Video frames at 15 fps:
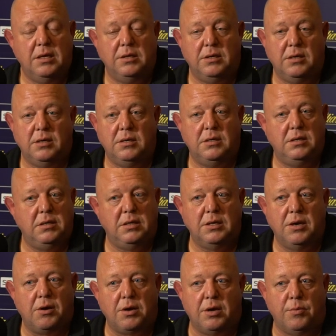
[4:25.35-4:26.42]
You, you're
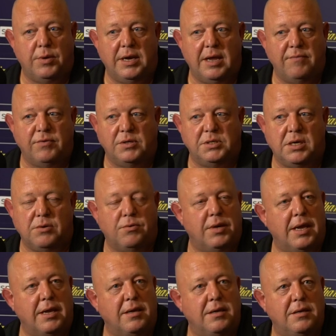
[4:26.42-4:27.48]
not going to win every single
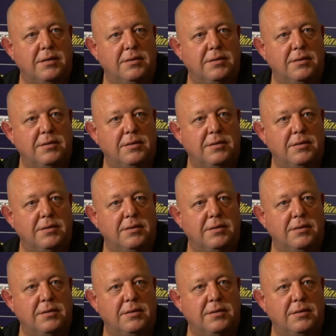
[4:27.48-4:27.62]
leg.